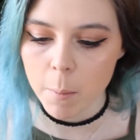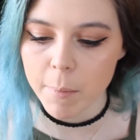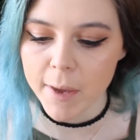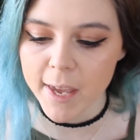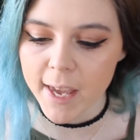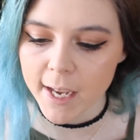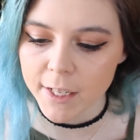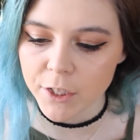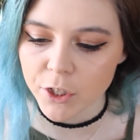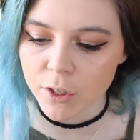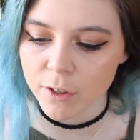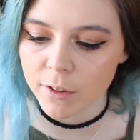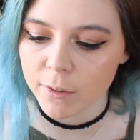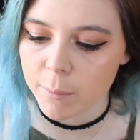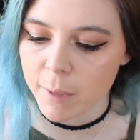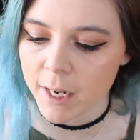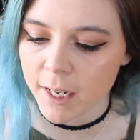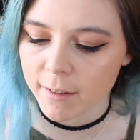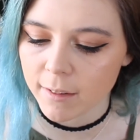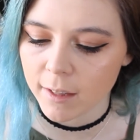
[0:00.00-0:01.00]
BH
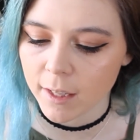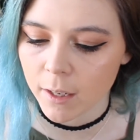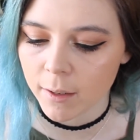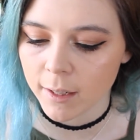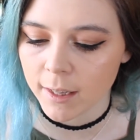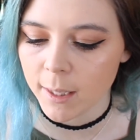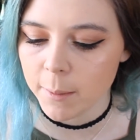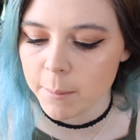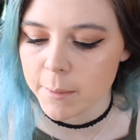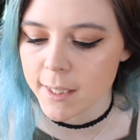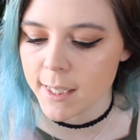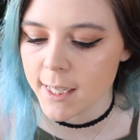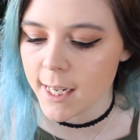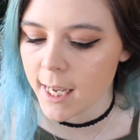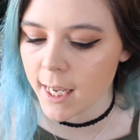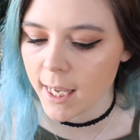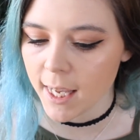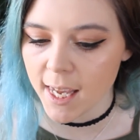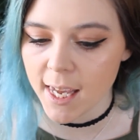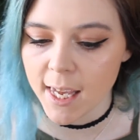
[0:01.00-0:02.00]
Cosmetics Liquid
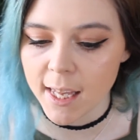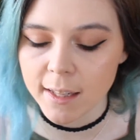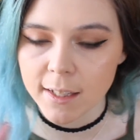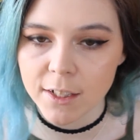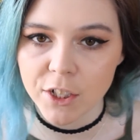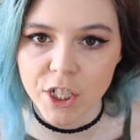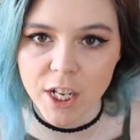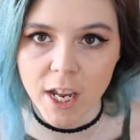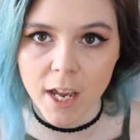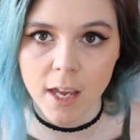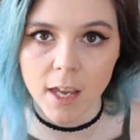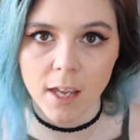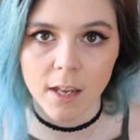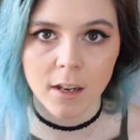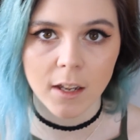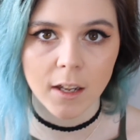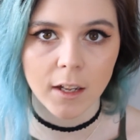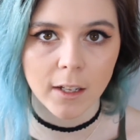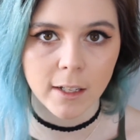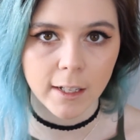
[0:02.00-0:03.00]
Lipstick in the shade